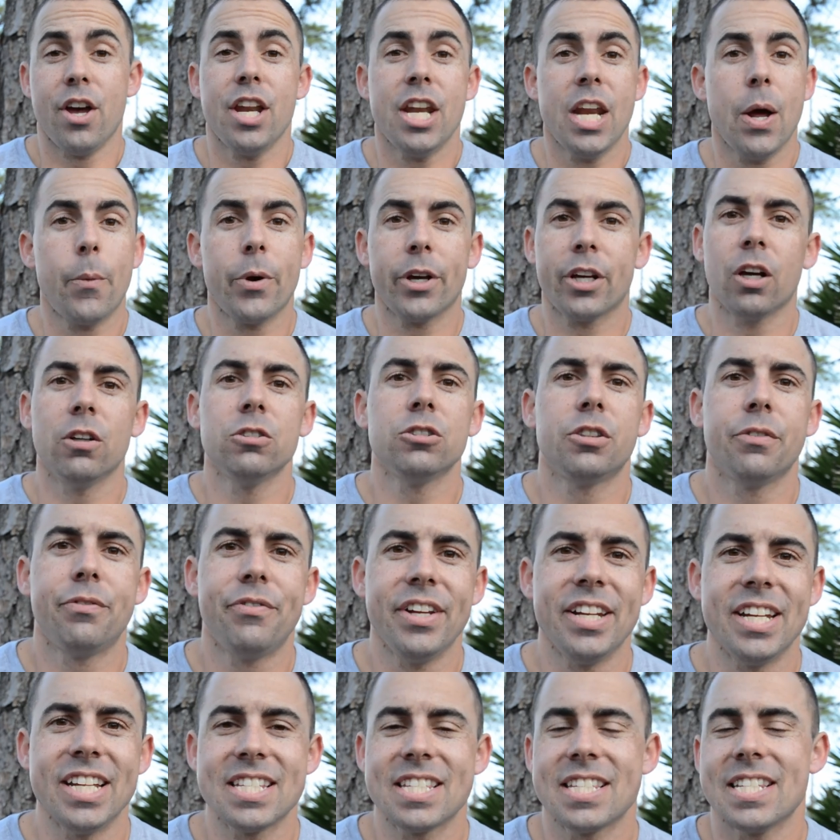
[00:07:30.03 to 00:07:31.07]
And when it comes to
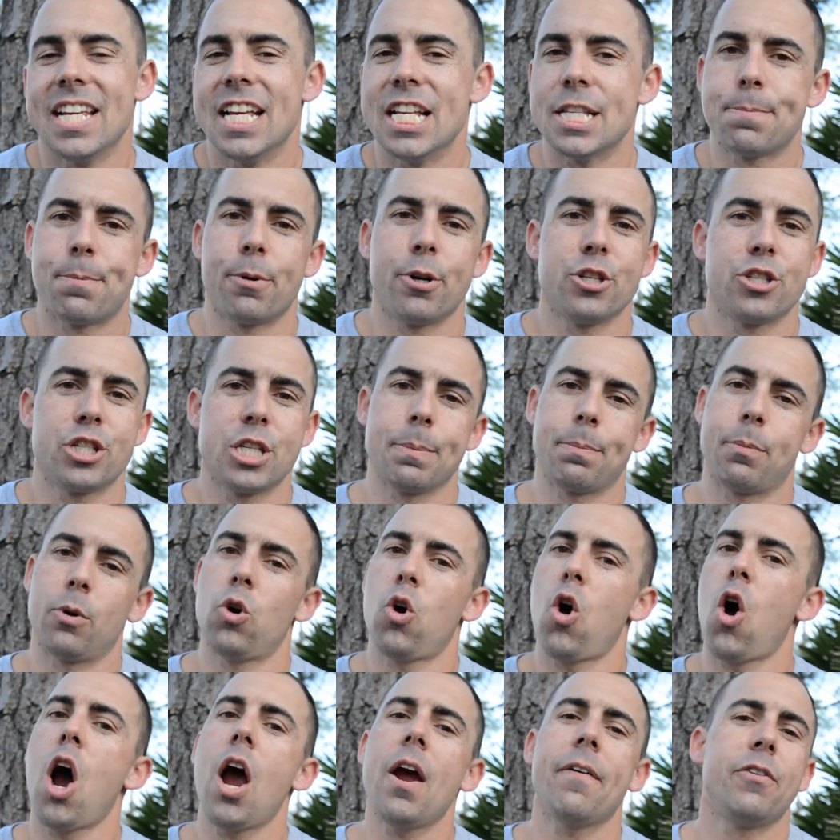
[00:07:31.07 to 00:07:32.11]
fitness, it's pretty simple.
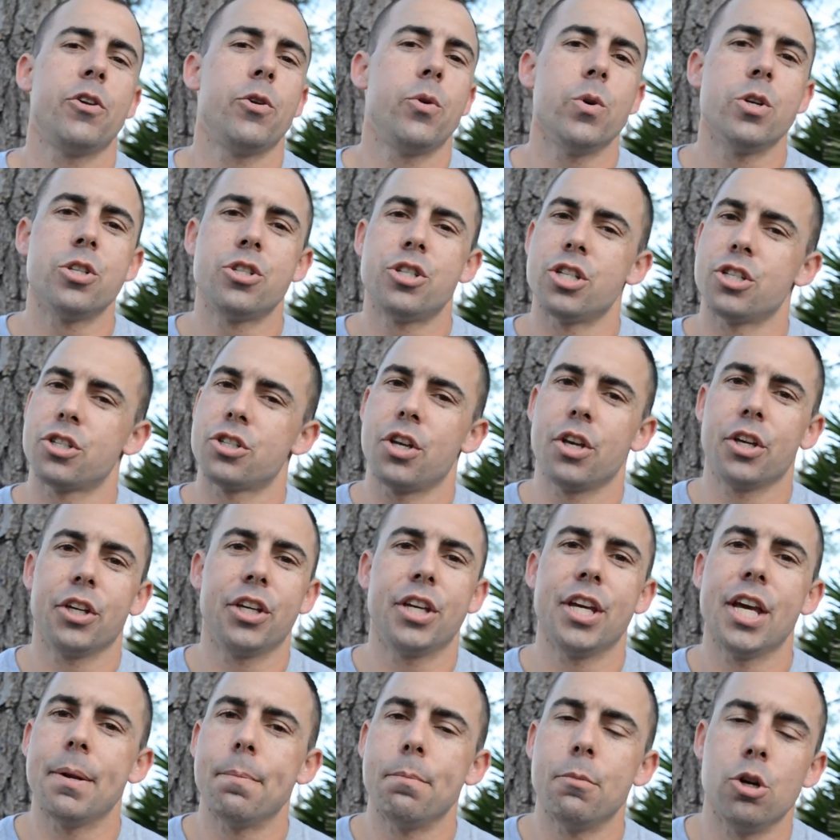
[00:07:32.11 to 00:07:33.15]
All you have to do is just
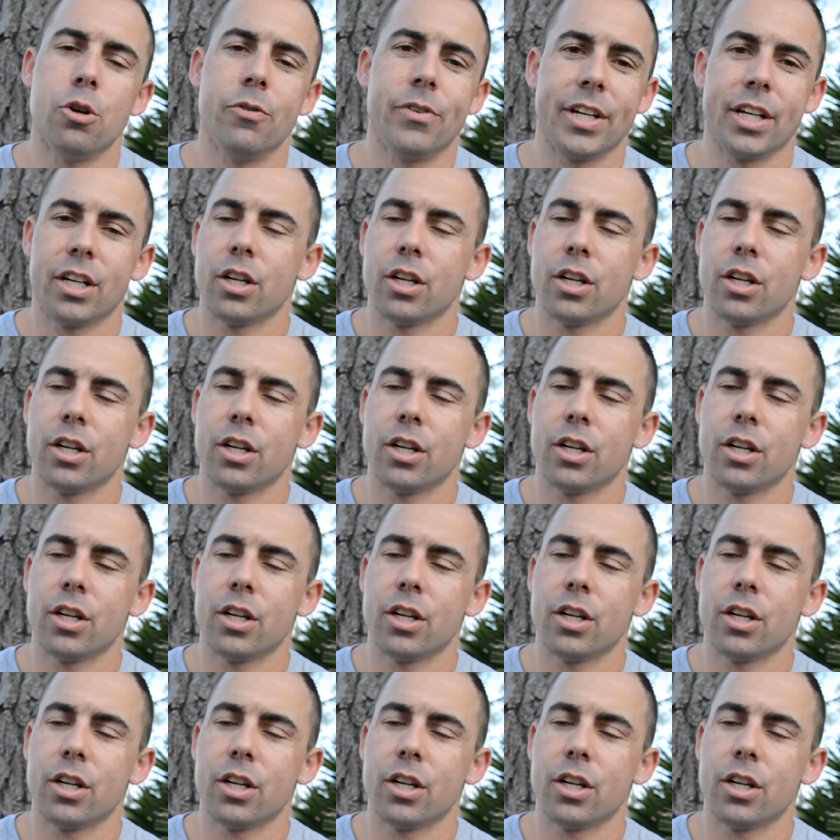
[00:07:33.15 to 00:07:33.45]
get moving,